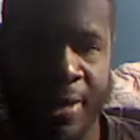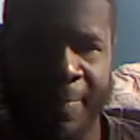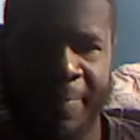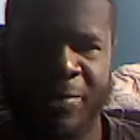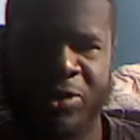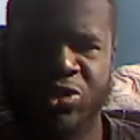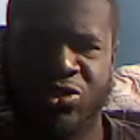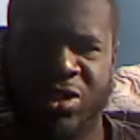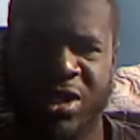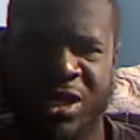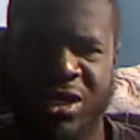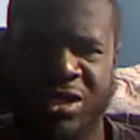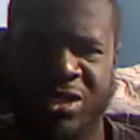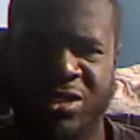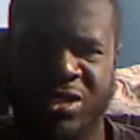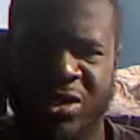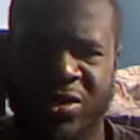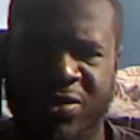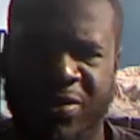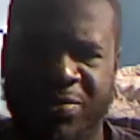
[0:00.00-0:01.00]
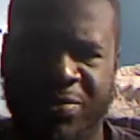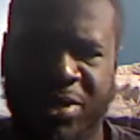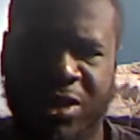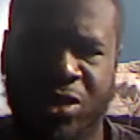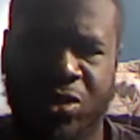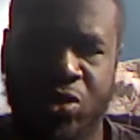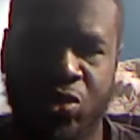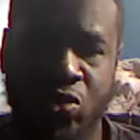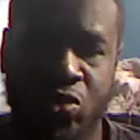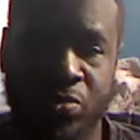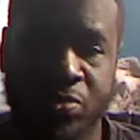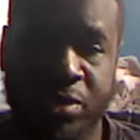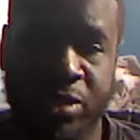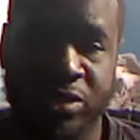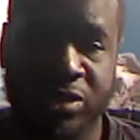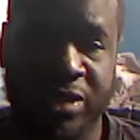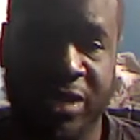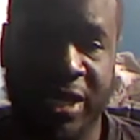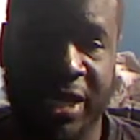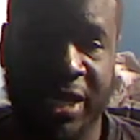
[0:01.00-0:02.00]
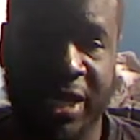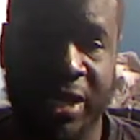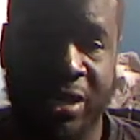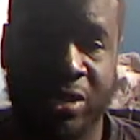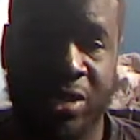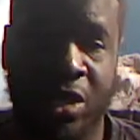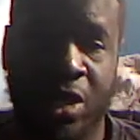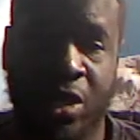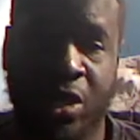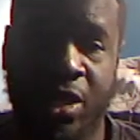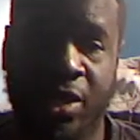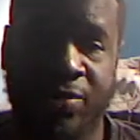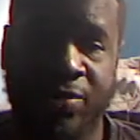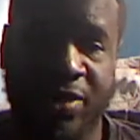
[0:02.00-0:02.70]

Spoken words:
But try to generally be a cool person and act and